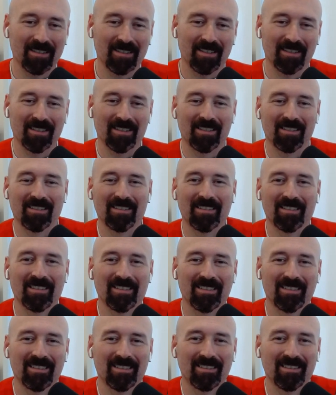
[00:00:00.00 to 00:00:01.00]

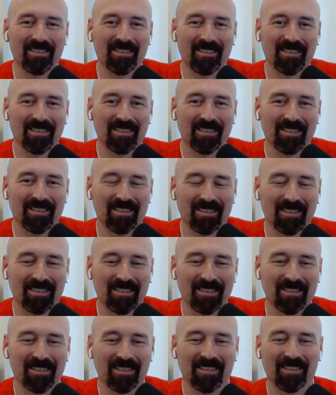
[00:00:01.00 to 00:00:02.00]

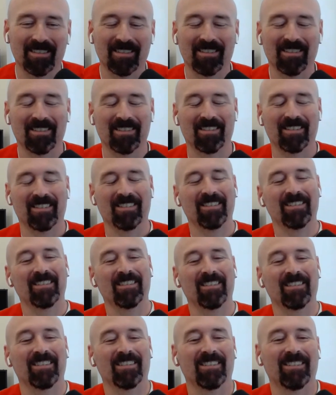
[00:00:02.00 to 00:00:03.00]

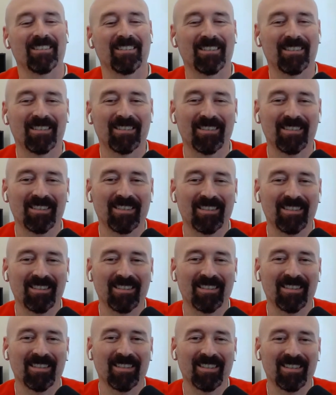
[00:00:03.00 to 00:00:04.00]

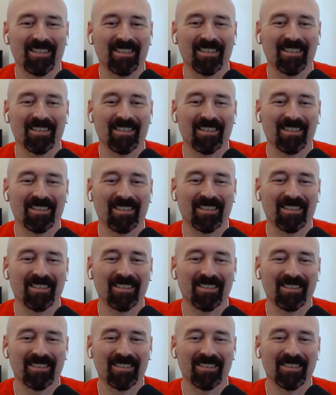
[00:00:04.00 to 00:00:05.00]

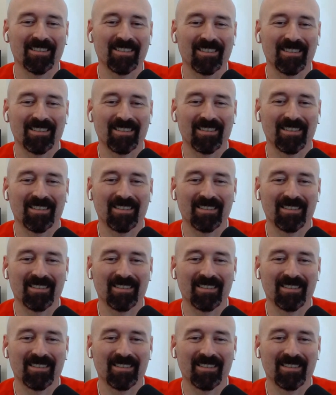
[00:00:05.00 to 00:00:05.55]
This person isn't speaking.